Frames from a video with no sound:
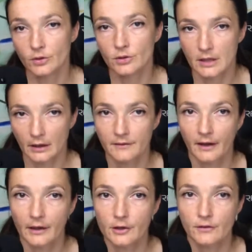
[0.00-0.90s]
take
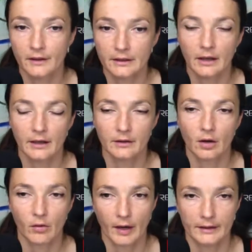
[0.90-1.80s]
advantage of it and
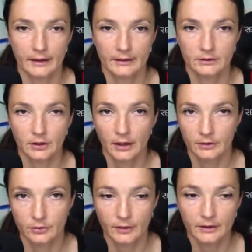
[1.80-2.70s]
go ahead
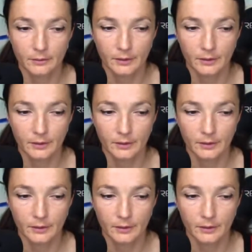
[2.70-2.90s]
and do it.